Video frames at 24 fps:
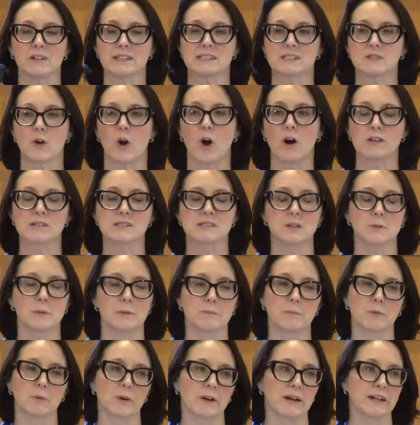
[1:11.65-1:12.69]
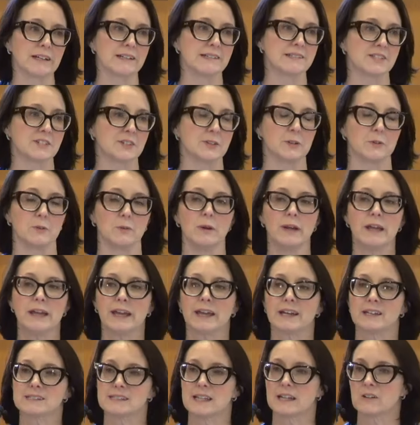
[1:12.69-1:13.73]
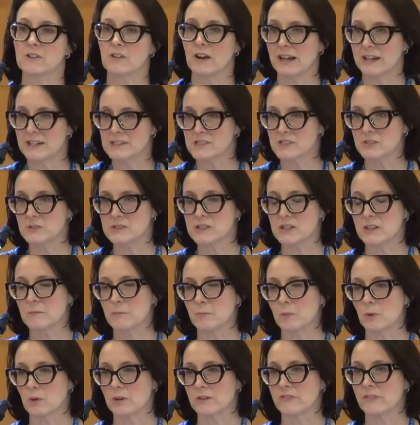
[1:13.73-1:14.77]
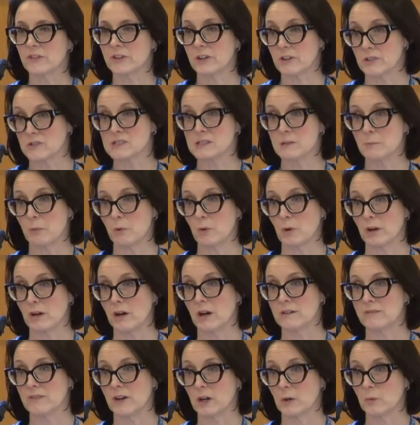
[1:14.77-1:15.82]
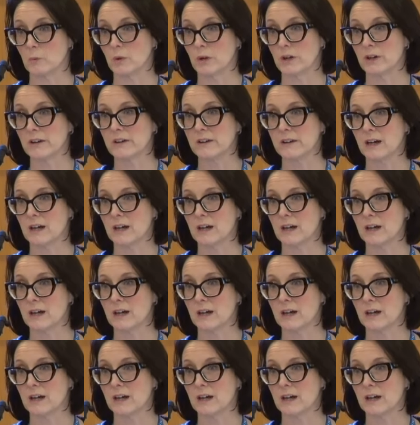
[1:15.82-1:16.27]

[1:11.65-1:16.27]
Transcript: It's also important to extend gratitude to the board for your support of our work.